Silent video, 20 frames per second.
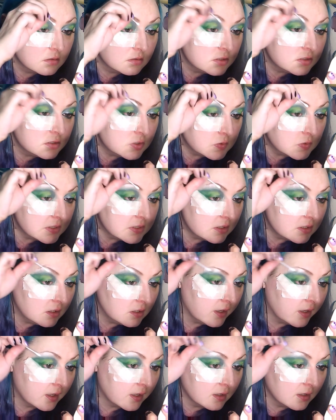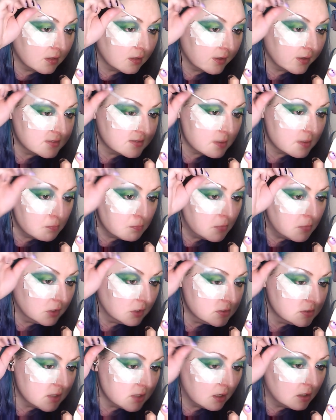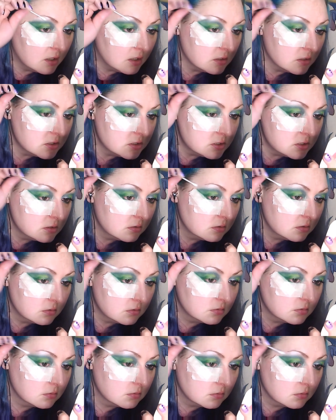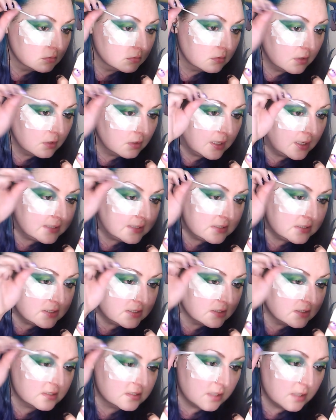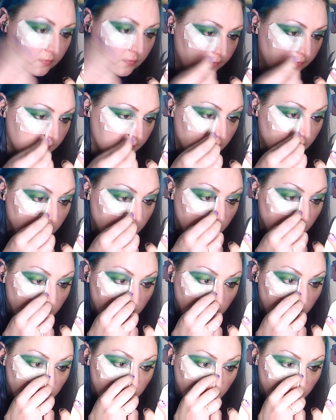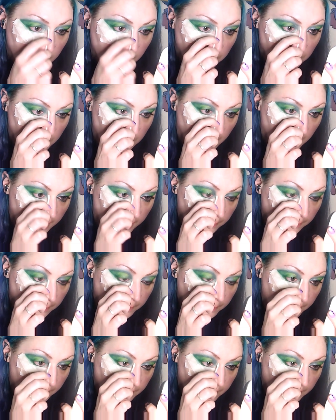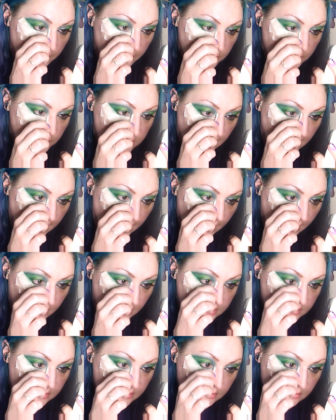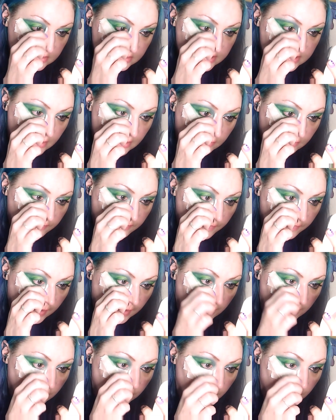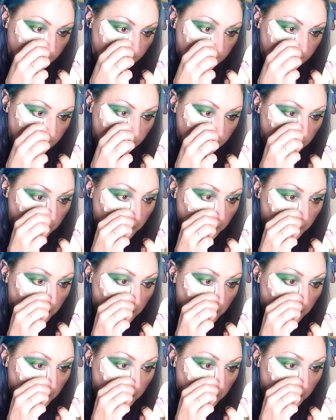do it like in like some montage editing stuff that my Gen X self cannot handle.